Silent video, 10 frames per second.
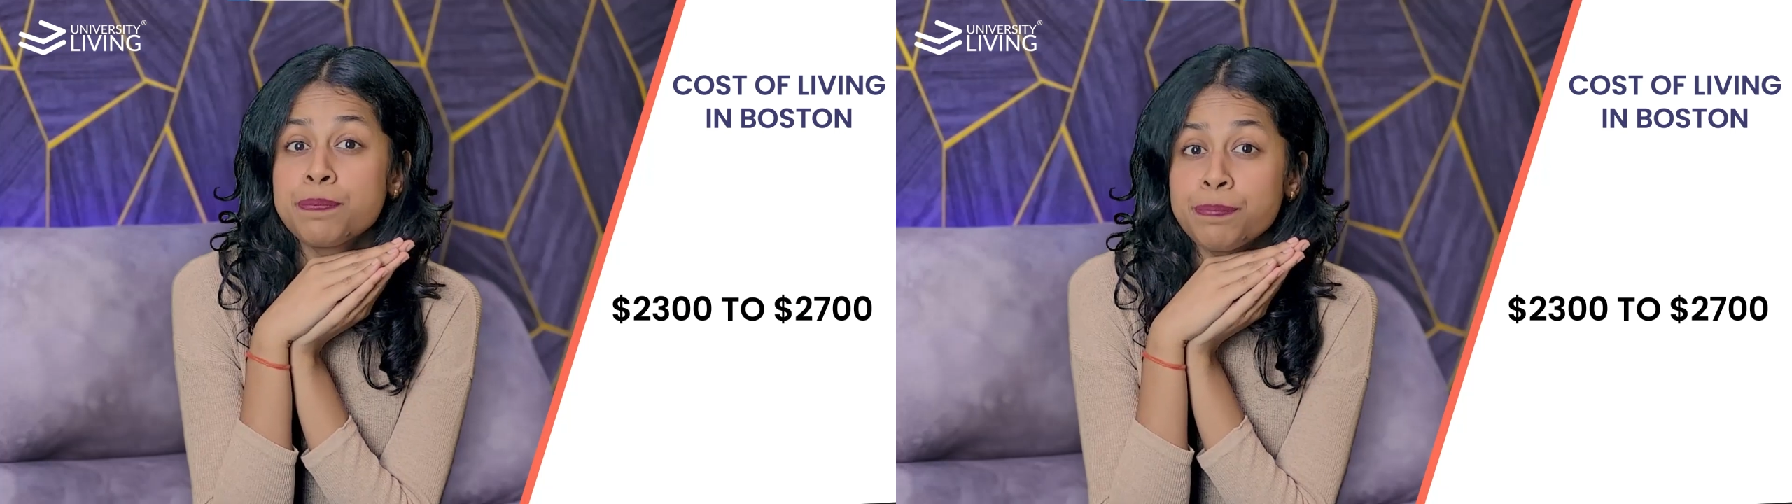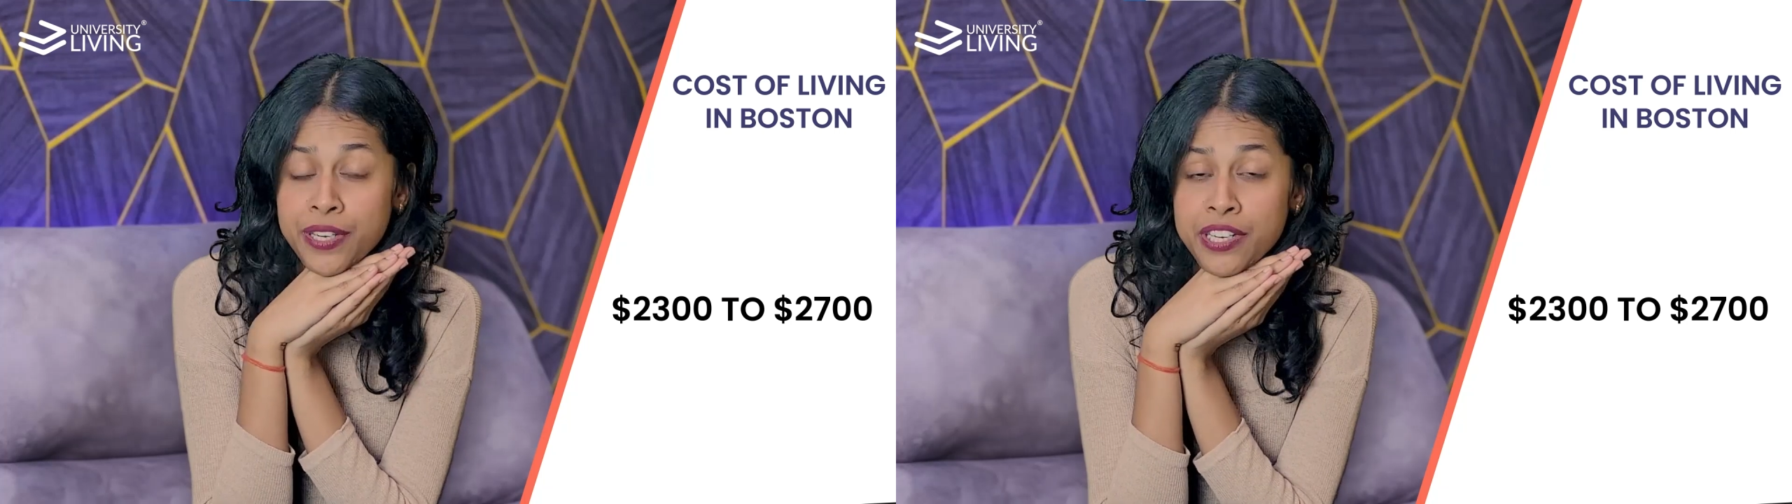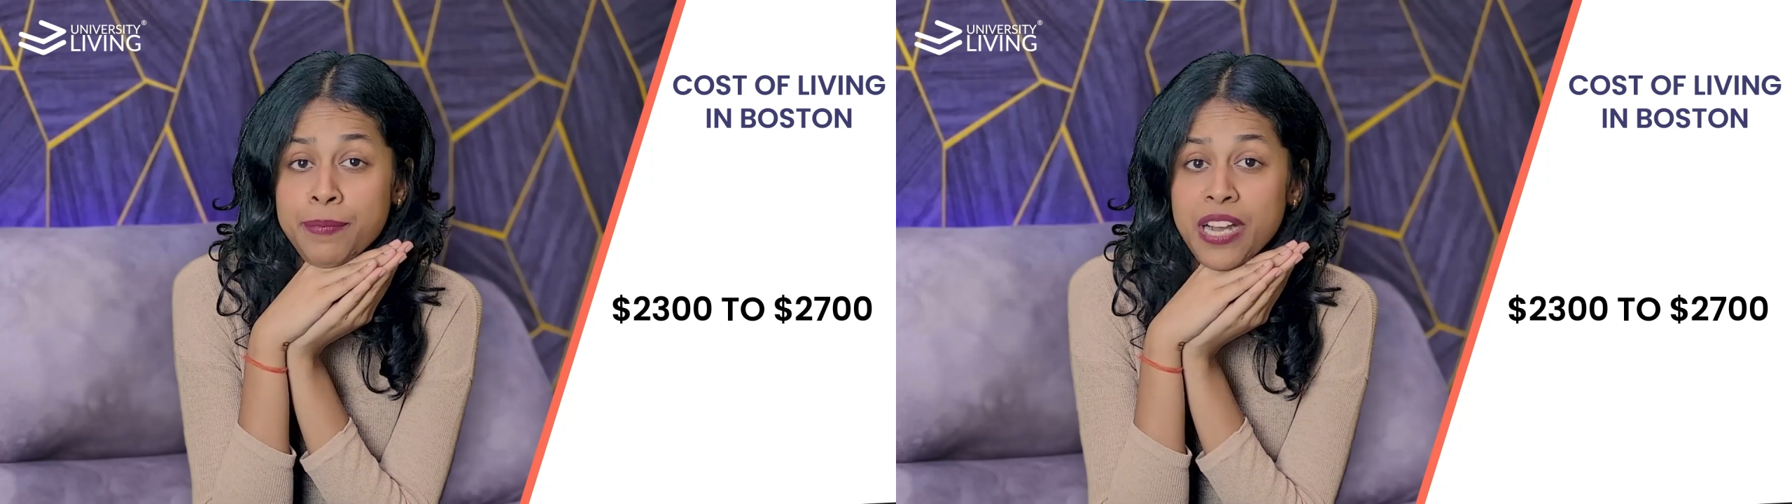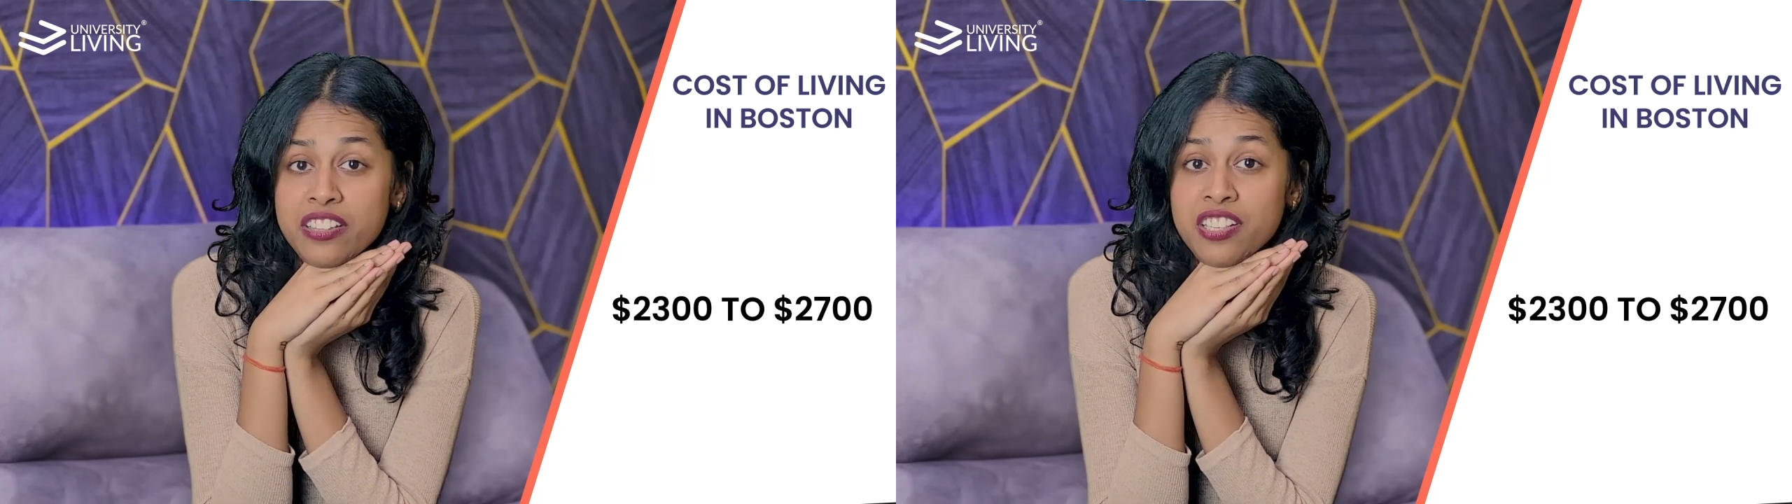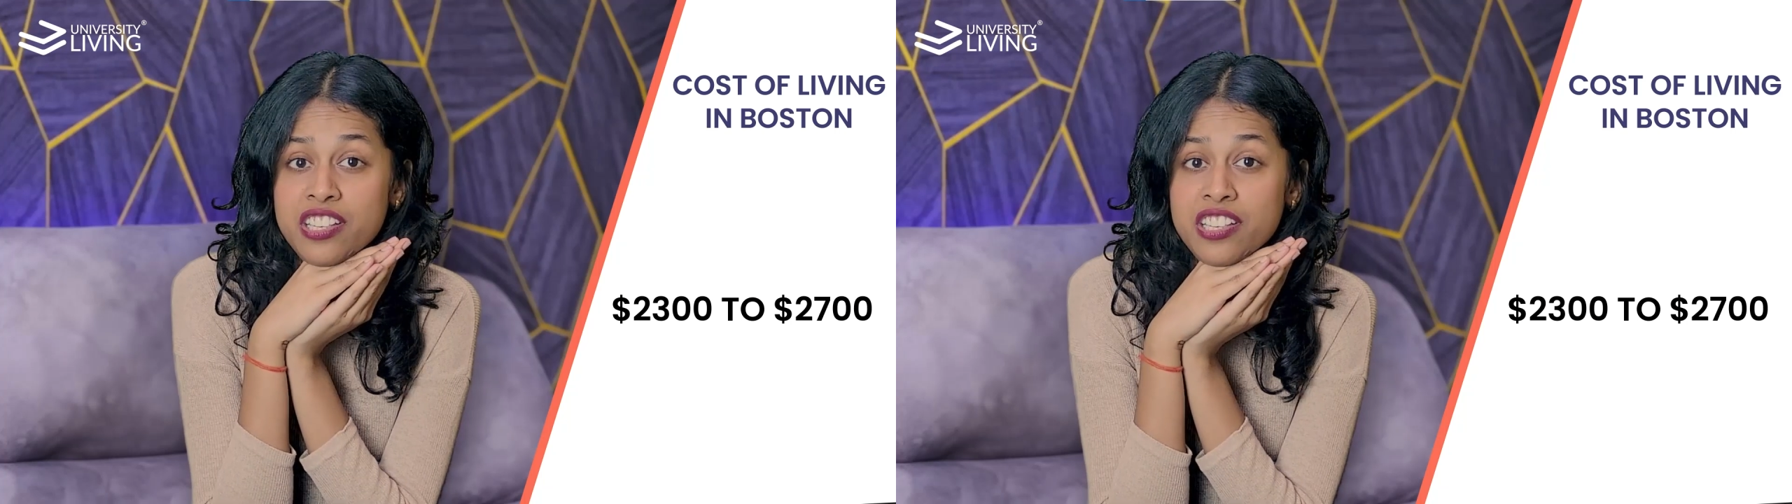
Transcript: per month